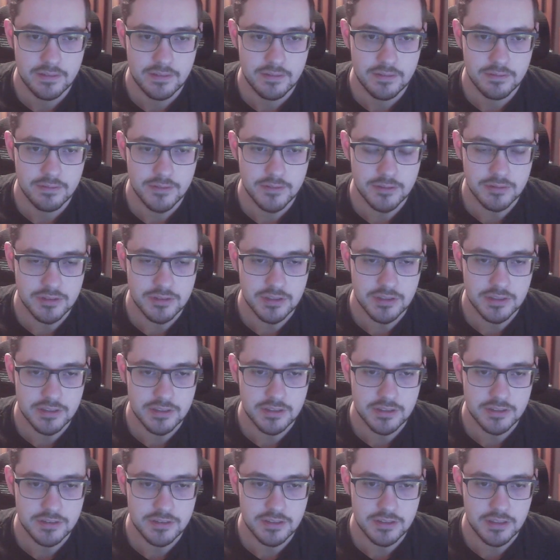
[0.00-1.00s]
what was I going to
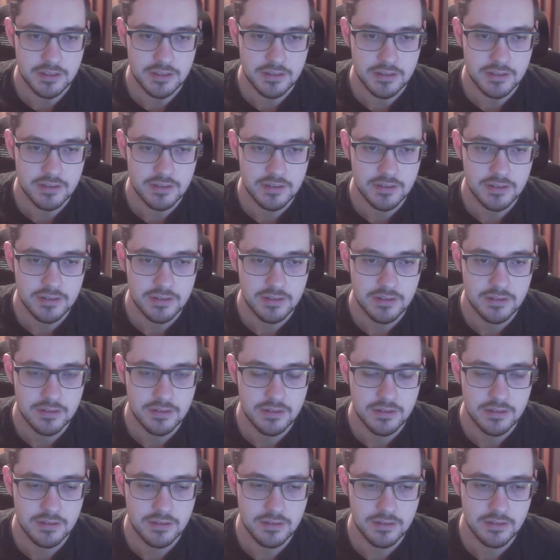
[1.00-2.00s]
say?
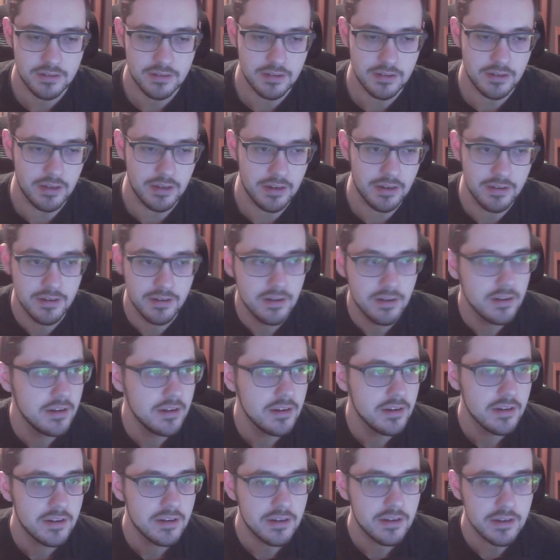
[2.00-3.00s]
Oh, yeah.
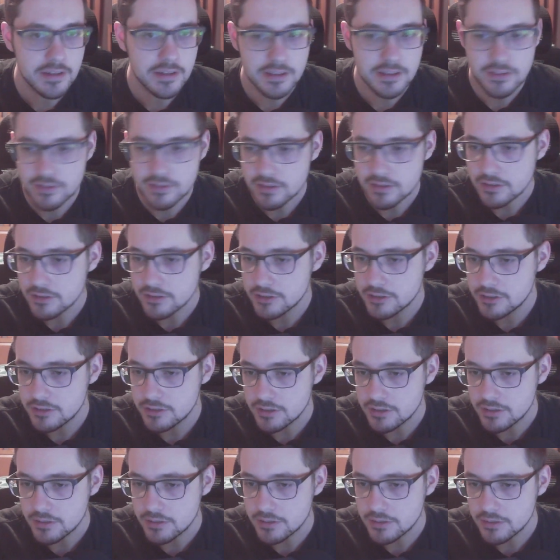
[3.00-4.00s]
I guess I'll
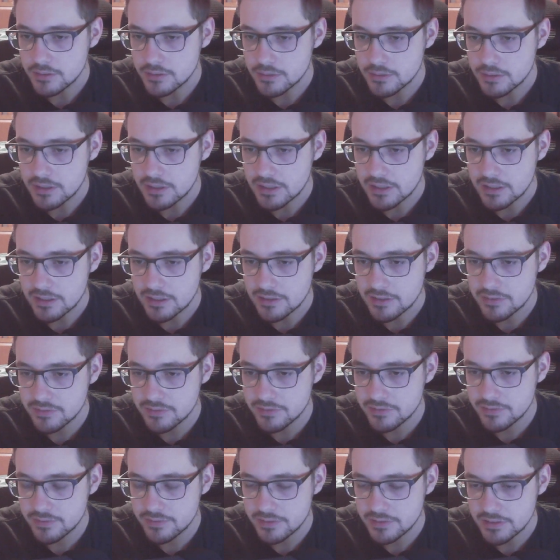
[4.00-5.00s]
show
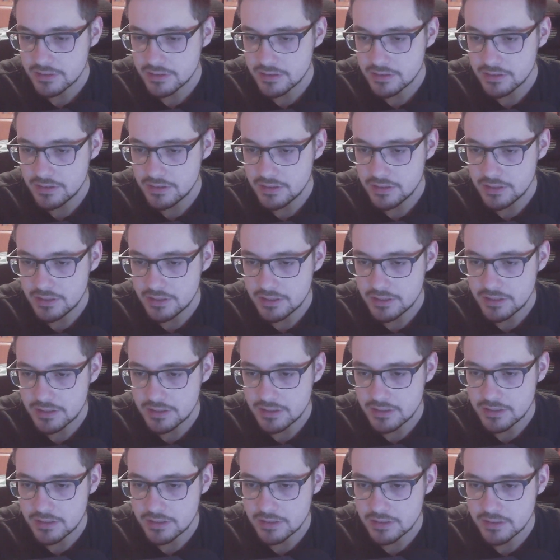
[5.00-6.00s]
off
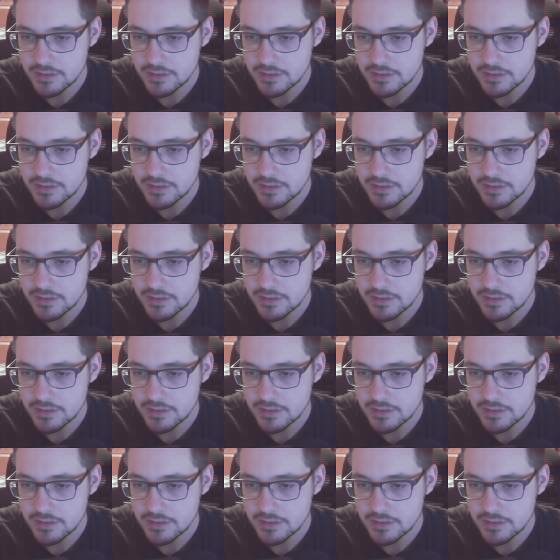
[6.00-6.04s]
the